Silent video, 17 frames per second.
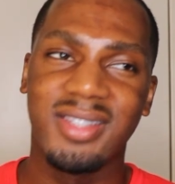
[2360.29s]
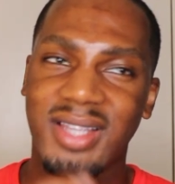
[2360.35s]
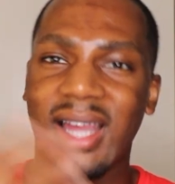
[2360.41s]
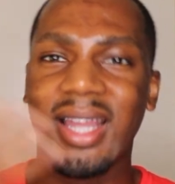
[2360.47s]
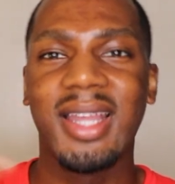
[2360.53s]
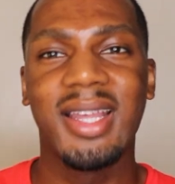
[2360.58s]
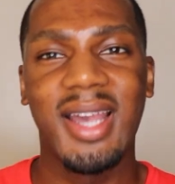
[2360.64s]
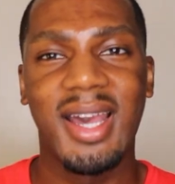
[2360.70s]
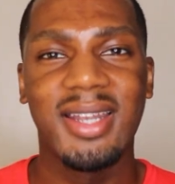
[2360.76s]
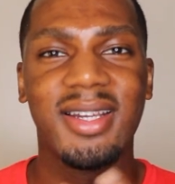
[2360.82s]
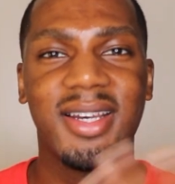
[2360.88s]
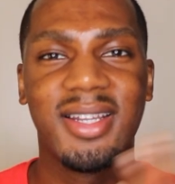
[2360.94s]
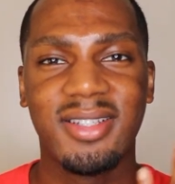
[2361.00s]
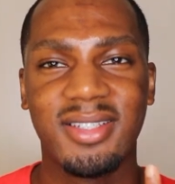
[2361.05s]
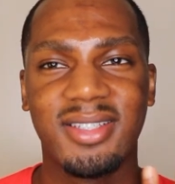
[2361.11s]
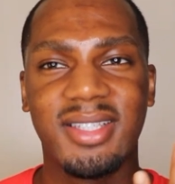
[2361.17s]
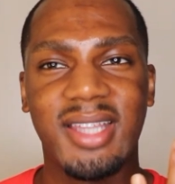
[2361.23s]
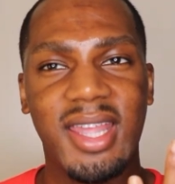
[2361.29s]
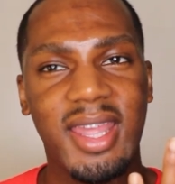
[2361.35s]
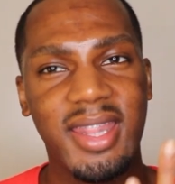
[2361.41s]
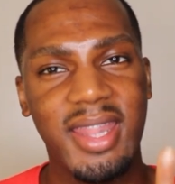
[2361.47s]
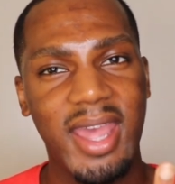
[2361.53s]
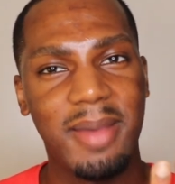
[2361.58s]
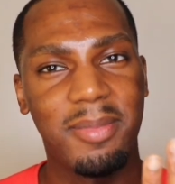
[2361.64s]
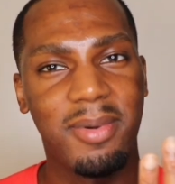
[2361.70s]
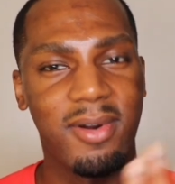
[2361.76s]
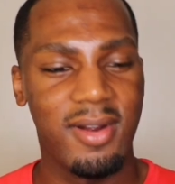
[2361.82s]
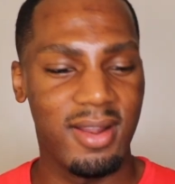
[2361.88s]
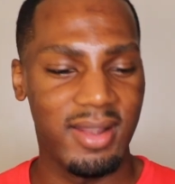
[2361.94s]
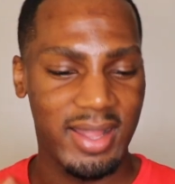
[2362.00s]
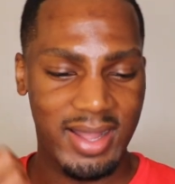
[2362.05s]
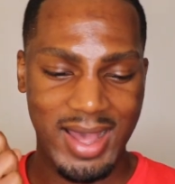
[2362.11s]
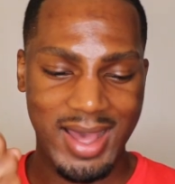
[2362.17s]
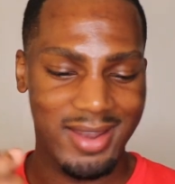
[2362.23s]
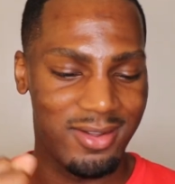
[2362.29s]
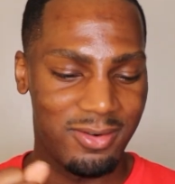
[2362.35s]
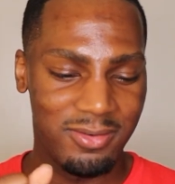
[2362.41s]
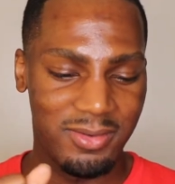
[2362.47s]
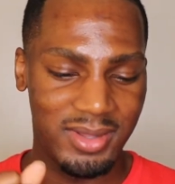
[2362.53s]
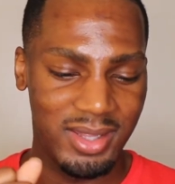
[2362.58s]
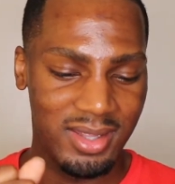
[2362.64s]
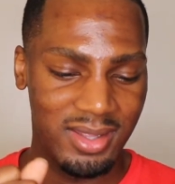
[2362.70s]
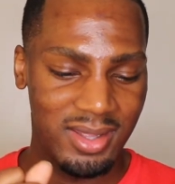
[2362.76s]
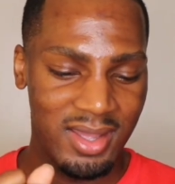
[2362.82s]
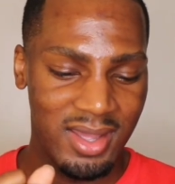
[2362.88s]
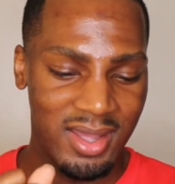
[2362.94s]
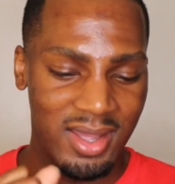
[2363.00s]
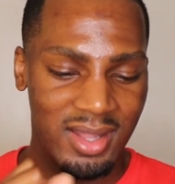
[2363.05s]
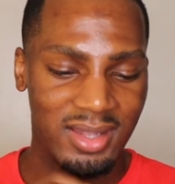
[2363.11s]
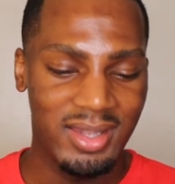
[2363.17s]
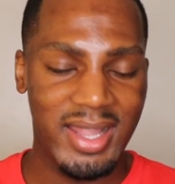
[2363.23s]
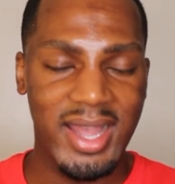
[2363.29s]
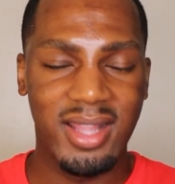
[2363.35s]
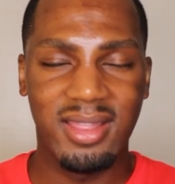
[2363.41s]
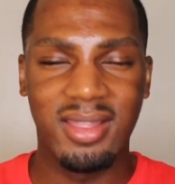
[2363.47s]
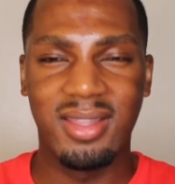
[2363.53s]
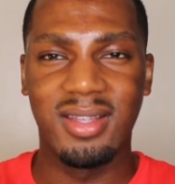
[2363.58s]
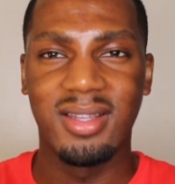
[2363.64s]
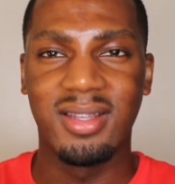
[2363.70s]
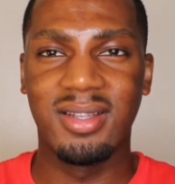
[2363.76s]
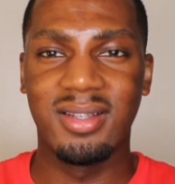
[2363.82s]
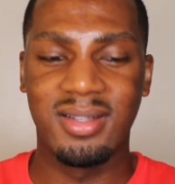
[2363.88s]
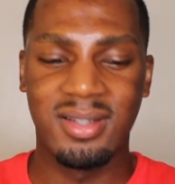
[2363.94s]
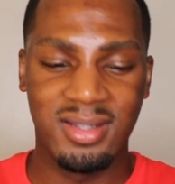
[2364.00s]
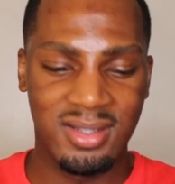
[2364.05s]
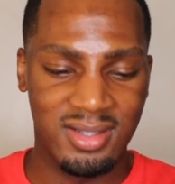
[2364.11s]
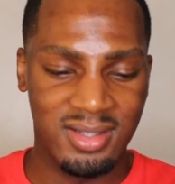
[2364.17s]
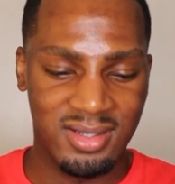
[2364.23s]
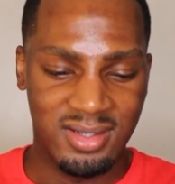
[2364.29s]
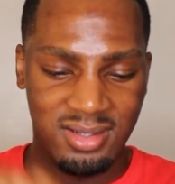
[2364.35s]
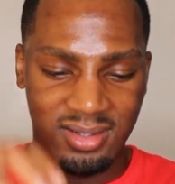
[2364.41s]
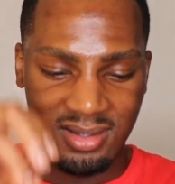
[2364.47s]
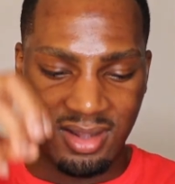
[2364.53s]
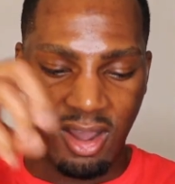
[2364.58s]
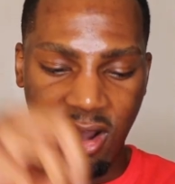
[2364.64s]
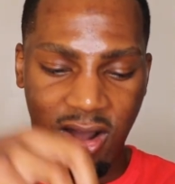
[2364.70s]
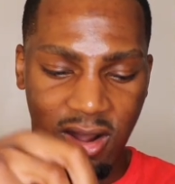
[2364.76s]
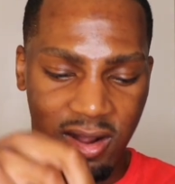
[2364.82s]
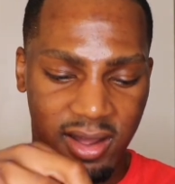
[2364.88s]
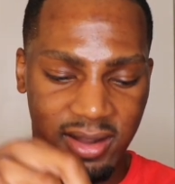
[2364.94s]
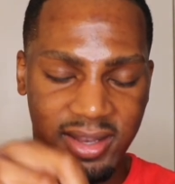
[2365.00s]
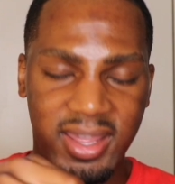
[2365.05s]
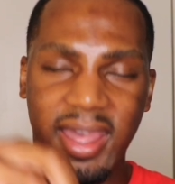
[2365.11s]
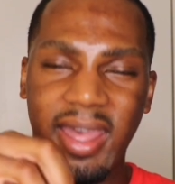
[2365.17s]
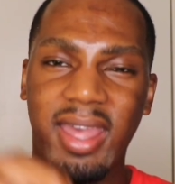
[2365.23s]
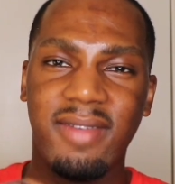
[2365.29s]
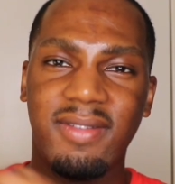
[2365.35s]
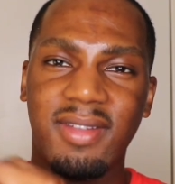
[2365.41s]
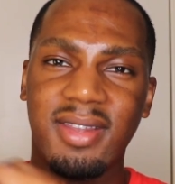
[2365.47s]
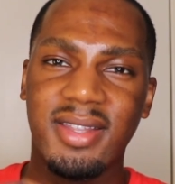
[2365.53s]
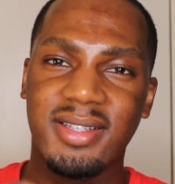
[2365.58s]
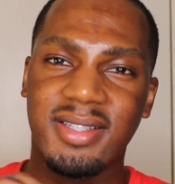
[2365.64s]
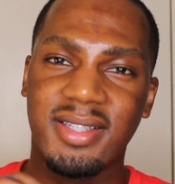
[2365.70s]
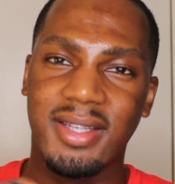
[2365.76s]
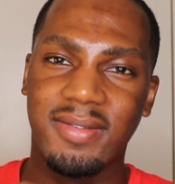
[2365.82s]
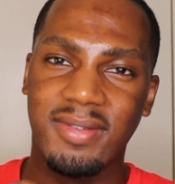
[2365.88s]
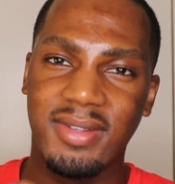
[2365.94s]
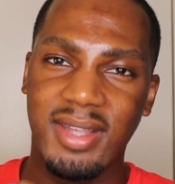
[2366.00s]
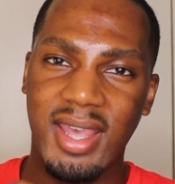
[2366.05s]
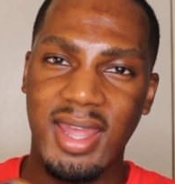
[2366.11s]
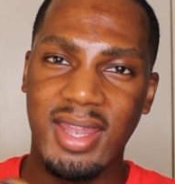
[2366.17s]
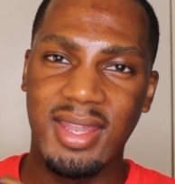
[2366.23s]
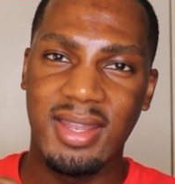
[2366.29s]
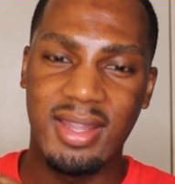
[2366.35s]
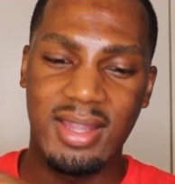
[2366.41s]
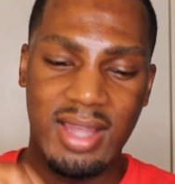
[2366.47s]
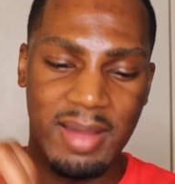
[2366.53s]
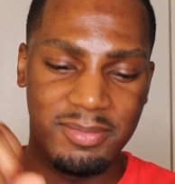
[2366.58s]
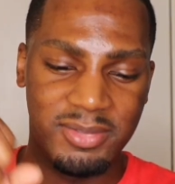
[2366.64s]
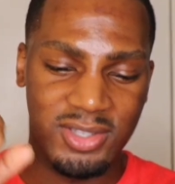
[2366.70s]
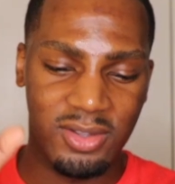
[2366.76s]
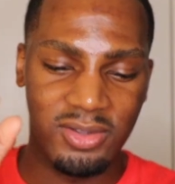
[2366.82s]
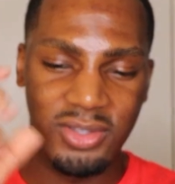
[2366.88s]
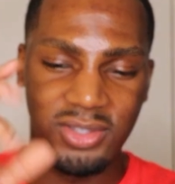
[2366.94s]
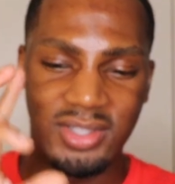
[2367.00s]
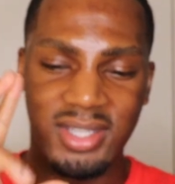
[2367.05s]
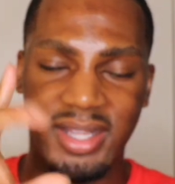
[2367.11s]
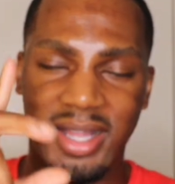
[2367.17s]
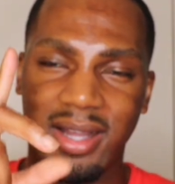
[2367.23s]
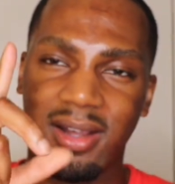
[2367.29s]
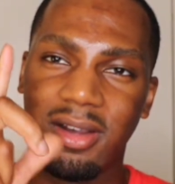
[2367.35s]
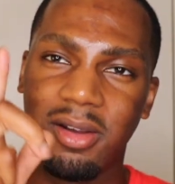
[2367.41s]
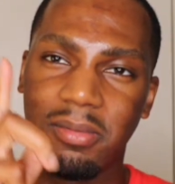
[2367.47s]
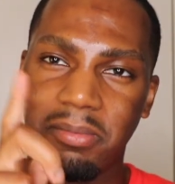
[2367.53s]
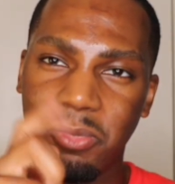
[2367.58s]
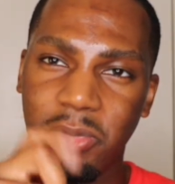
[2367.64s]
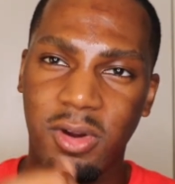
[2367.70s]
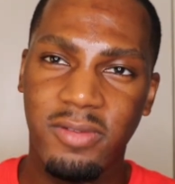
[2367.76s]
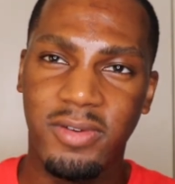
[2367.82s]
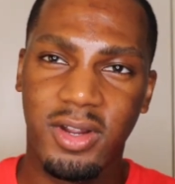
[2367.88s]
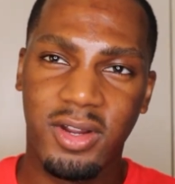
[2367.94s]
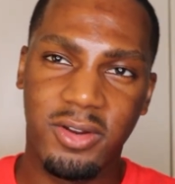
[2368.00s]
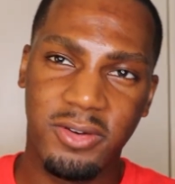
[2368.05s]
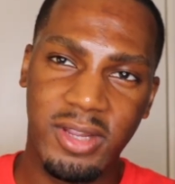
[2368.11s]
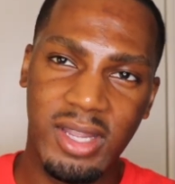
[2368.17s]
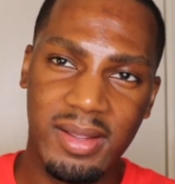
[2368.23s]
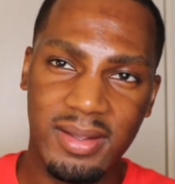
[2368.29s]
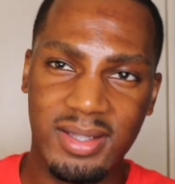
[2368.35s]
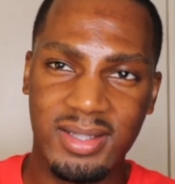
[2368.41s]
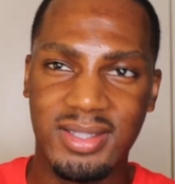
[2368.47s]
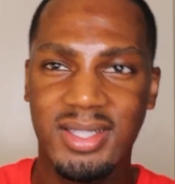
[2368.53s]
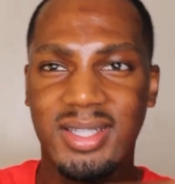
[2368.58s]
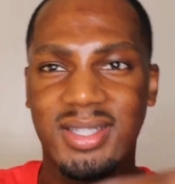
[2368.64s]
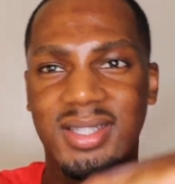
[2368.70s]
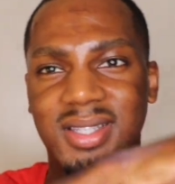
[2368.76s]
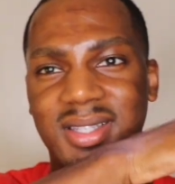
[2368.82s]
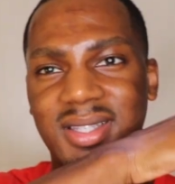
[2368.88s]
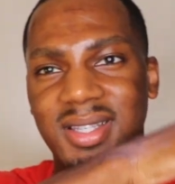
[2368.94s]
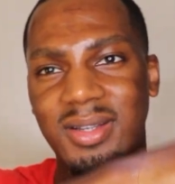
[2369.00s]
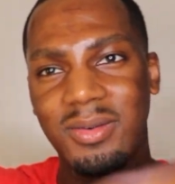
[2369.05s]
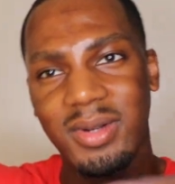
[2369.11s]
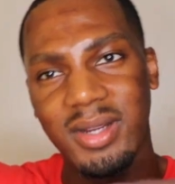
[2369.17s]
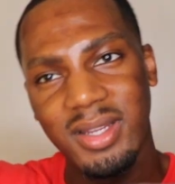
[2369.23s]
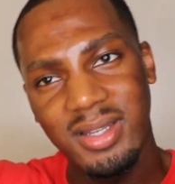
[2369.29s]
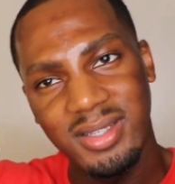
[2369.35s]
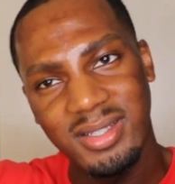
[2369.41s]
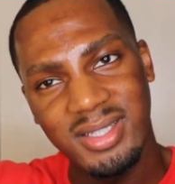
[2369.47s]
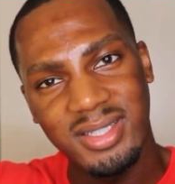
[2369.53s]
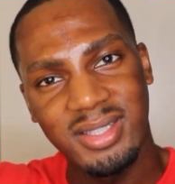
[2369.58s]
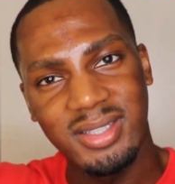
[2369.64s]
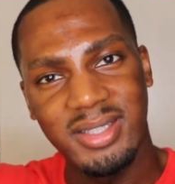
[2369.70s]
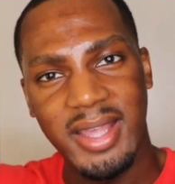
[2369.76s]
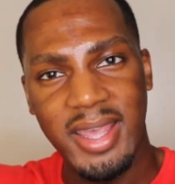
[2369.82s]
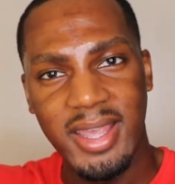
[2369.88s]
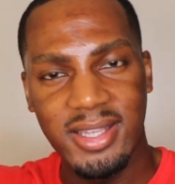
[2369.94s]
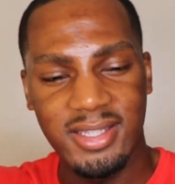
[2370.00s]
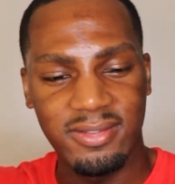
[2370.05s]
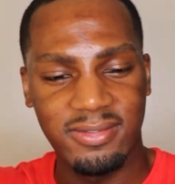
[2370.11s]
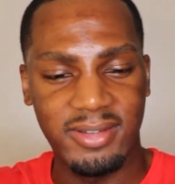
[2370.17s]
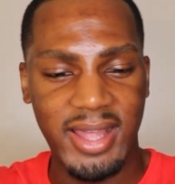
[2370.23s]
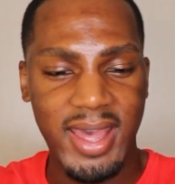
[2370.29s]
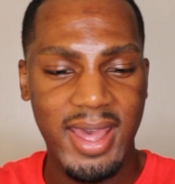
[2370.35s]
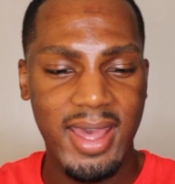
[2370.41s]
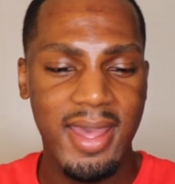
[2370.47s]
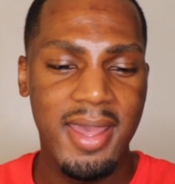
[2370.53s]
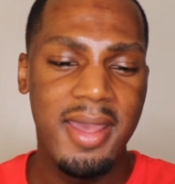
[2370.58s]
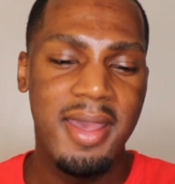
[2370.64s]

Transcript: So I can kind of understand that part. Like, I don't really like the heaviness of it, and I'm so used to like more of a cream consistency where it just lays flat.